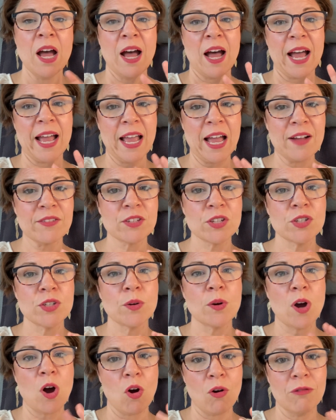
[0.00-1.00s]
I have to
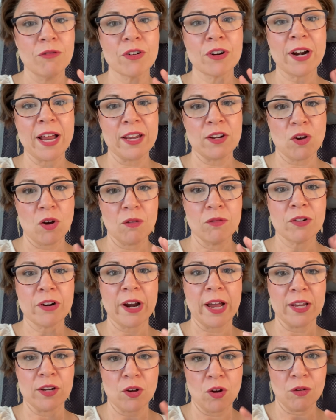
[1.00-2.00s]
do it over and over
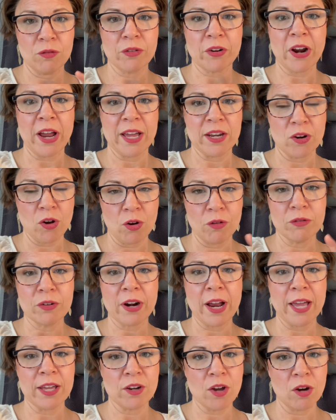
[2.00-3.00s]
and over and over
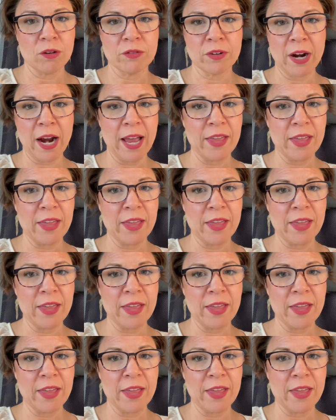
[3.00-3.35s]
and over.